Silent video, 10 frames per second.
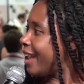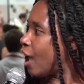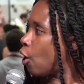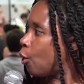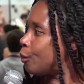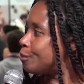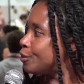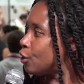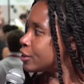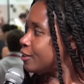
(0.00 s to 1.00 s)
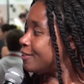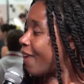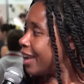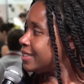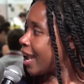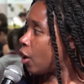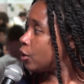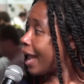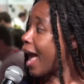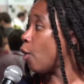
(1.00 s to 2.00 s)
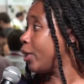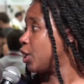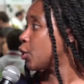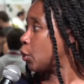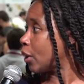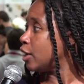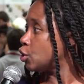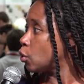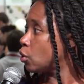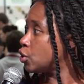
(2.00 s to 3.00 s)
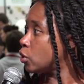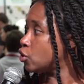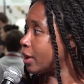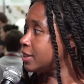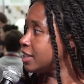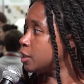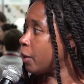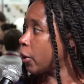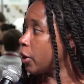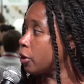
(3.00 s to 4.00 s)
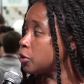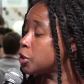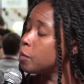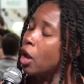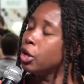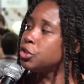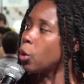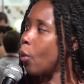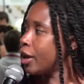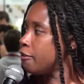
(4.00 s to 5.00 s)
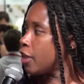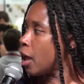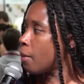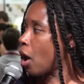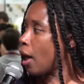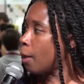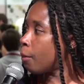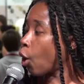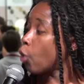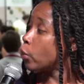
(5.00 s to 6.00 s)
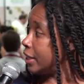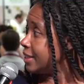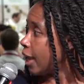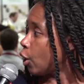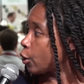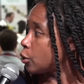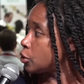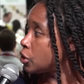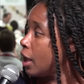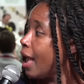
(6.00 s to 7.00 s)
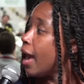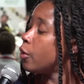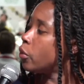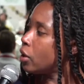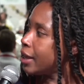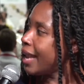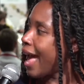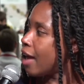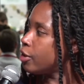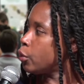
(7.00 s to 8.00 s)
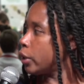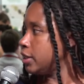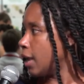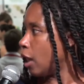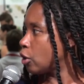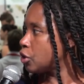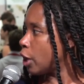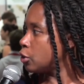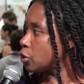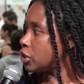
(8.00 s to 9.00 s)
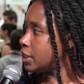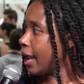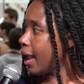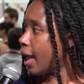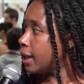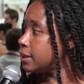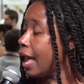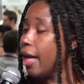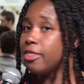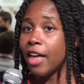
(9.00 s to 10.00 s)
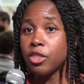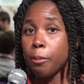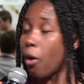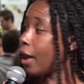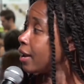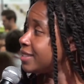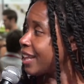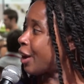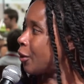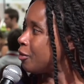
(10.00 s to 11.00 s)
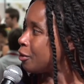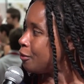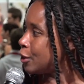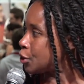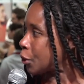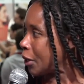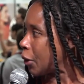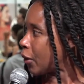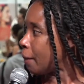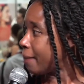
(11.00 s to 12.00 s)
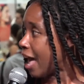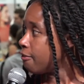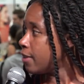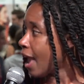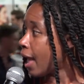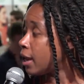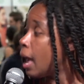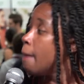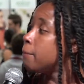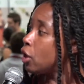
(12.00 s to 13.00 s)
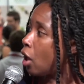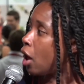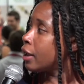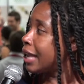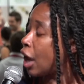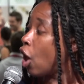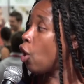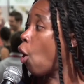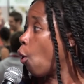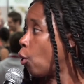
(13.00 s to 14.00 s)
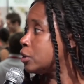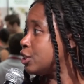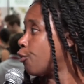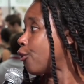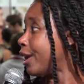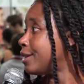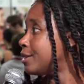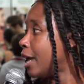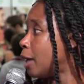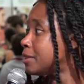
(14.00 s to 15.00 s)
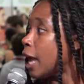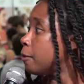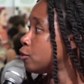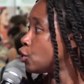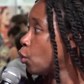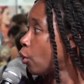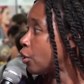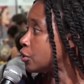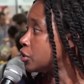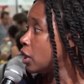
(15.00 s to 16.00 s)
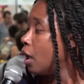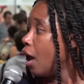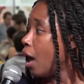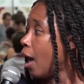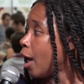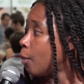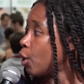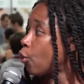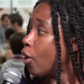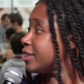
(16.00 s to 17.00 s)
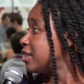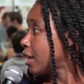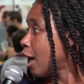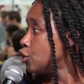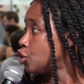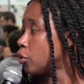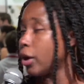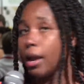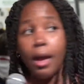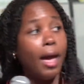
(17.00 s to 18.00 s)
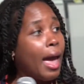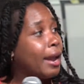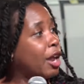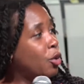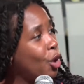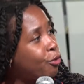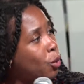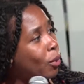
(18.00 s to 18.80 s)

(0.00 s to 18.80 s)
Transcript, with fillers: now look to find out how we can create tools to address these barriers. So, one of them um, are retailers, and really having retailers understand that the products that are even featured here at BevNet belong in a whole different um, type of stores um, across the country. And I don't know if you